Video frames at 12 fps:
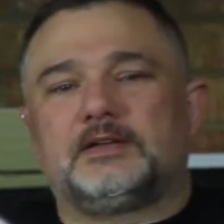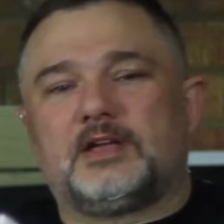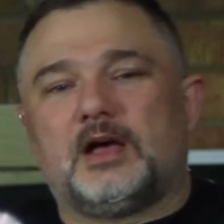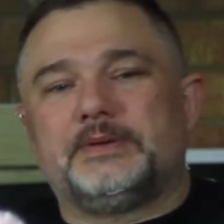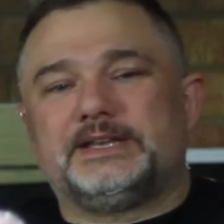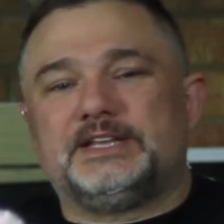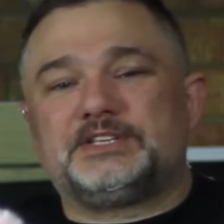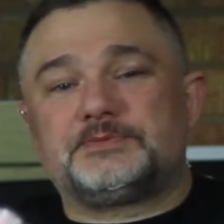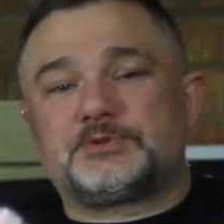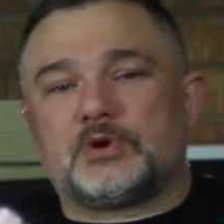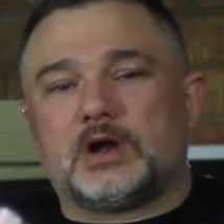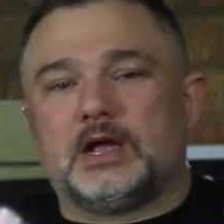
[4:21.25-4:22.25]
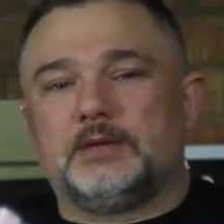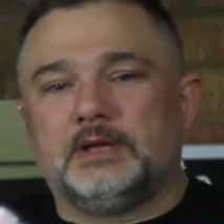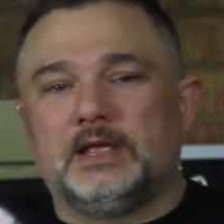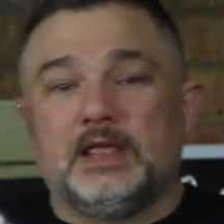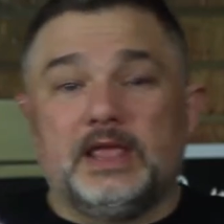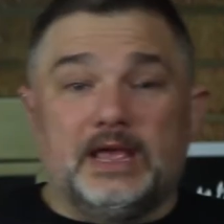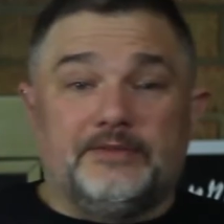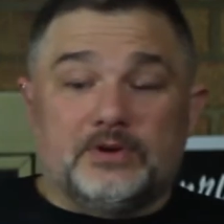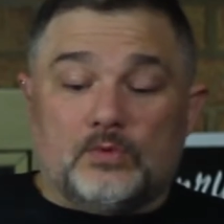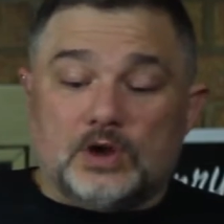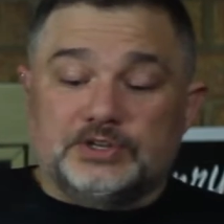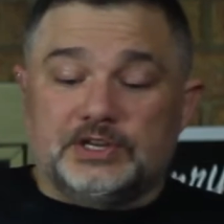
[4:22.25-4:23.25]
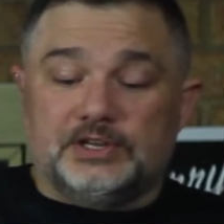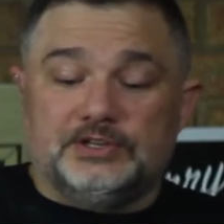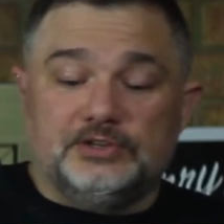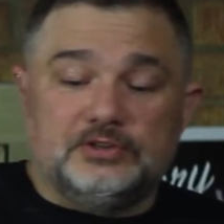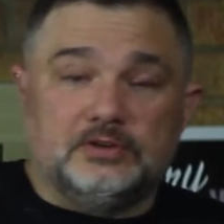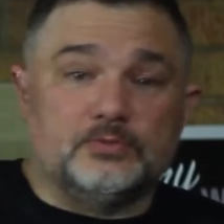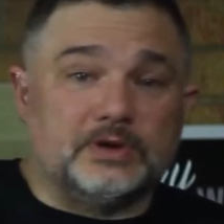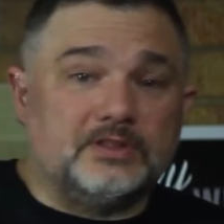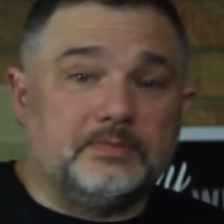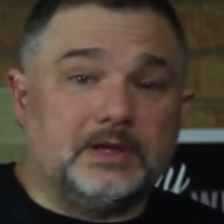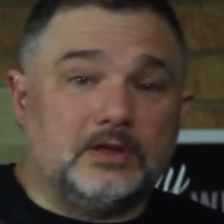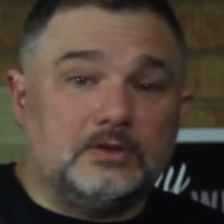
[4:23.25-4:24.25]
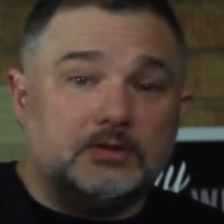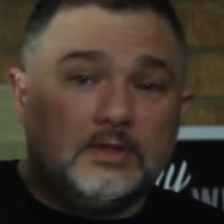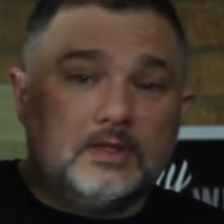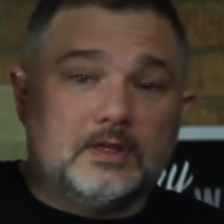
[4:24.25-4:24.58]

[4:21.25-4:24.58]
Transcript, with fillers: comment, and subscribe. And if you're watching on YouTube, ring the bell